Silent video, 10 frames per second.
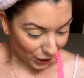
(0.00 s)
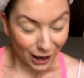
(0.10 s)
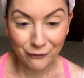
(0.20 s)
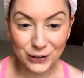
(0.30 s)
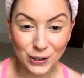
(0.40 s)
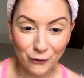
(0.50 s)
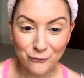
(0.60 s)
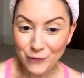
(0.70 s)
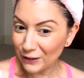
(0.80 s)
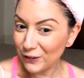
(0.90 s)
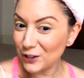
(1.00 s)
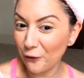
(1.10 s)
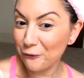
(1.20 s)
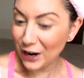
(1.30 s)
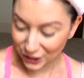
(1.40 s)
I feel so
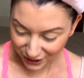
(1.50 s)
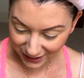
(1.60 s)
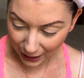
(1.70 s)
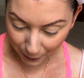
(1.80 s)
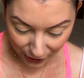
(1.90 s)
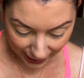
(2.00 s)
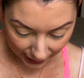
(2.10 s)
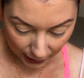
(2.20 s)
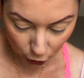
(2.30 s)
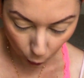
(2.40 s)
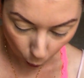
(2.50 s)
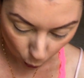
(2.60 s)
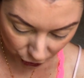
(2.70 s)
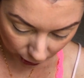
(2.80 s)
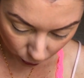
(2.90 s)
fresh and summery.
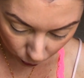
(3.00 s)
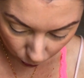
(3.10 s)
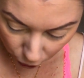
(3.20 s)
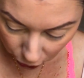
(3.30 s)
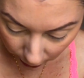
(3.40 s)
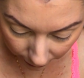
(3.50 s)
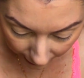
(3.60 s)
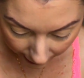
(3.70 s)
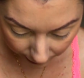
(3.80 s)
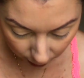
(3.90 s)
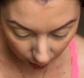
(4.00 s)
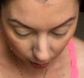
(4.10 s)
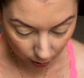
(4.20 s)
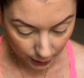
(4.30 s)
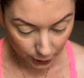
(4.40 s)
Gorgy gorge. Then I
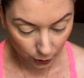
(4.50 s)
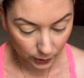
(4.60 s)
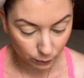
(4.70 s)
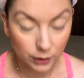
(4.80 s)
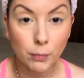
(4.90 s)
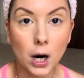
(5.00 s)
like to go in with